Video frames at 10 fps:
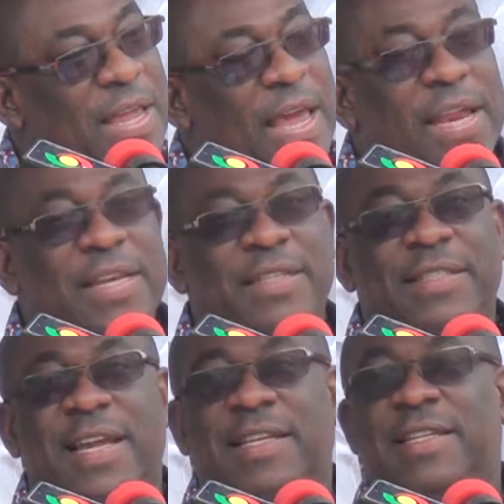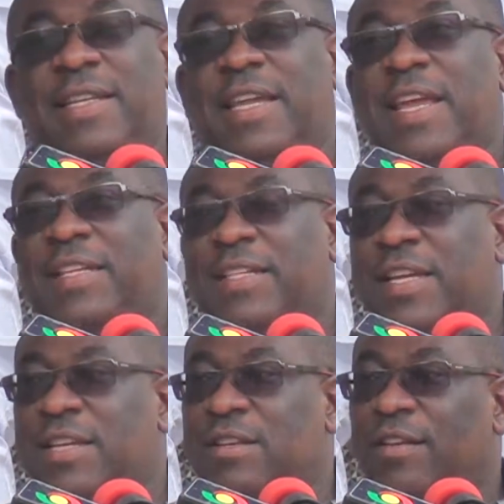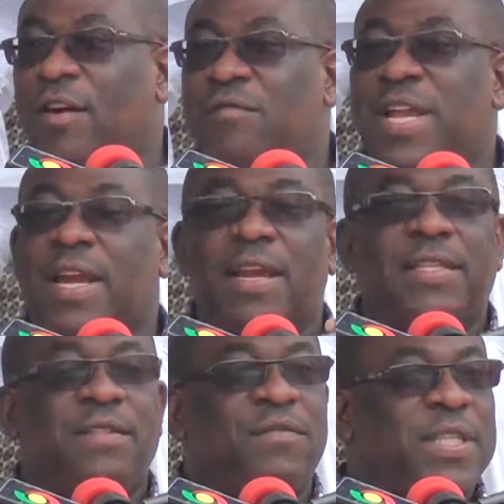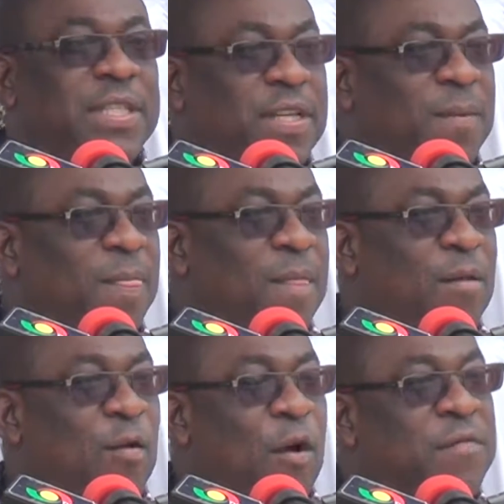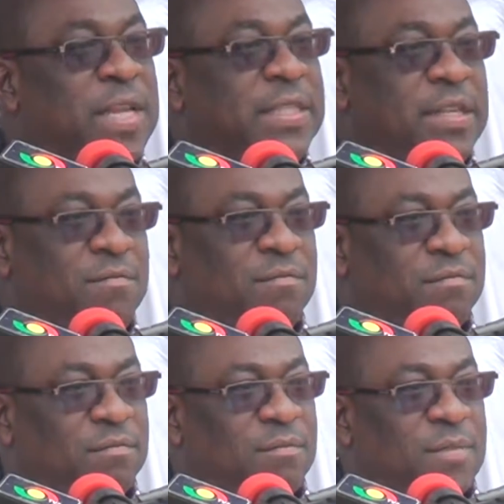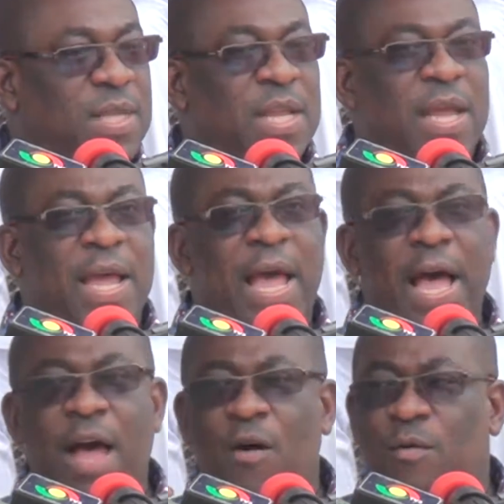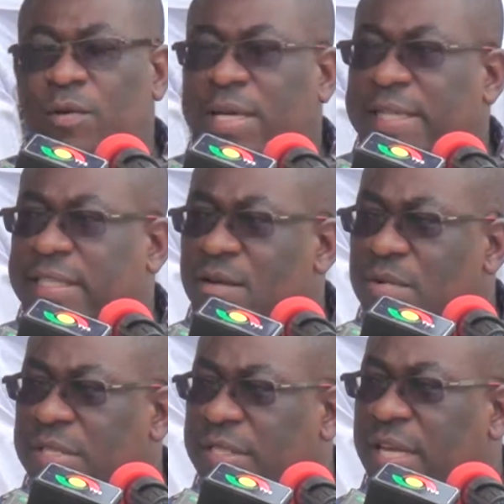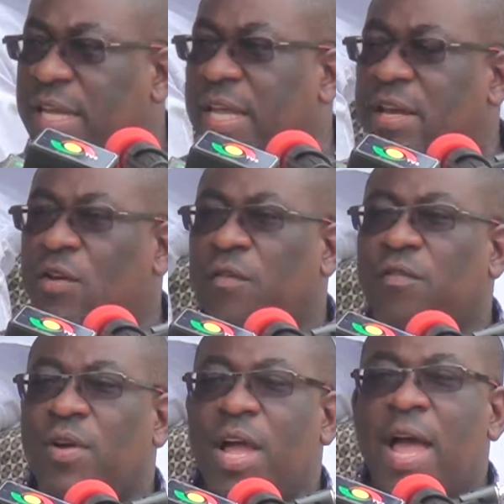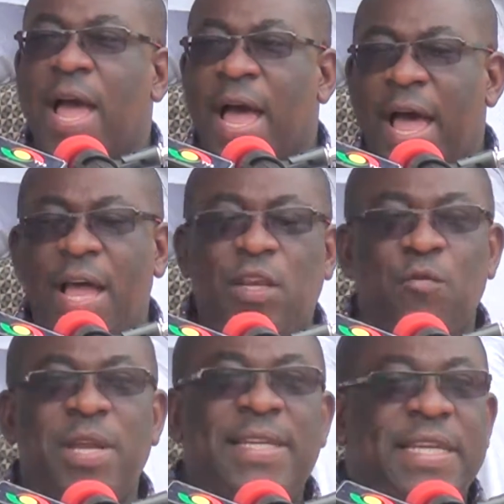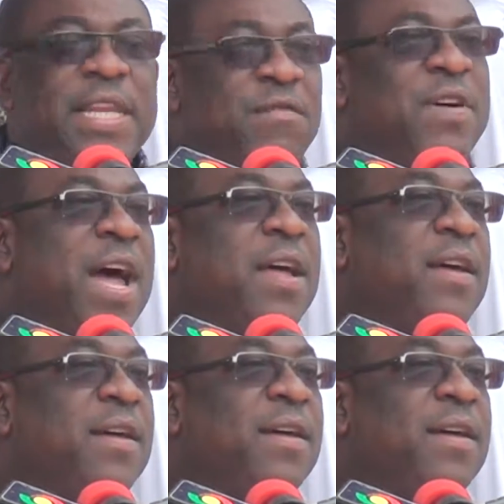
And it is an indication of the creativity of the team. How the team is thinking of, how do we deliver